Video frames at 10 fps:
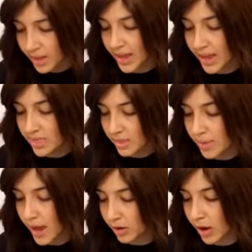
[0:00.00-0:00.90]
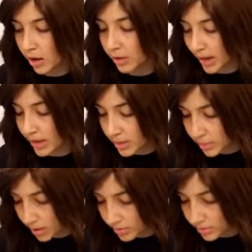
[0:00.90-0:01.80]
in the manner outlined
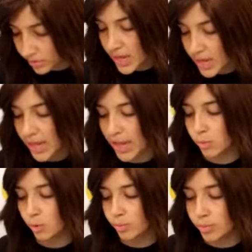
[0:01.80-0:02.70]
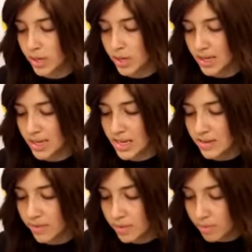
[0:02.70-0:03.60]
above, it will be
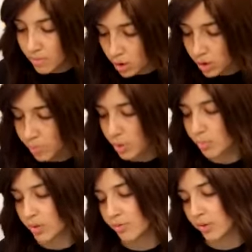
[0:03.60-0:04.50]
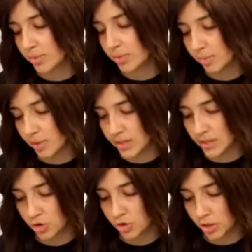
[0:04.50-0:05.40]
even more appropriate for him to place
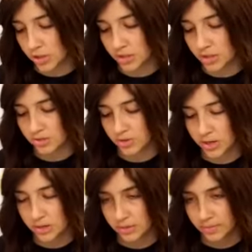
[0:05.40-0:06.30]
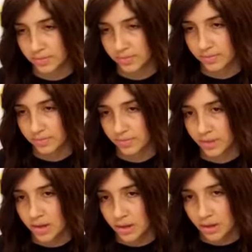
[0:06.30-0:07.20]
his trust in his friend.
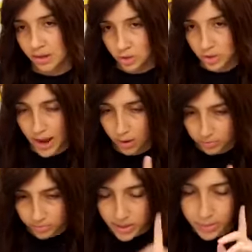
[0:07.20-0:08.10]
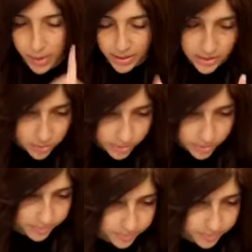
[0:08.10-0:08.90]
So now, think about it this way.